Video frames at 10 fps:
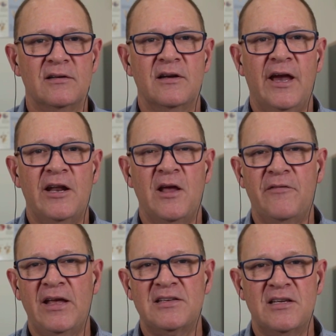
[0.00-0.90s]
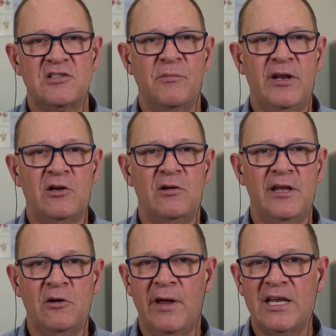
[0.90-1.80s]
and have access to medical
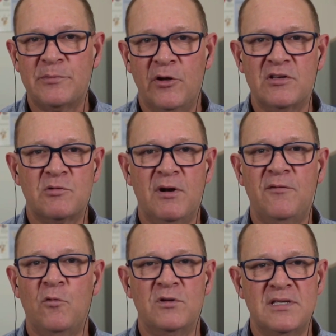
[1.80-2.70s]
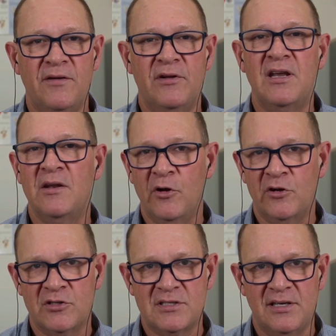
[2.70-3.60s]
legal experts 24/7 in
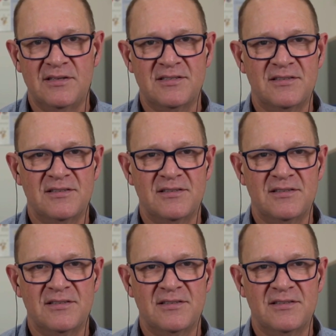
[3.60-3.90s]
emergencies.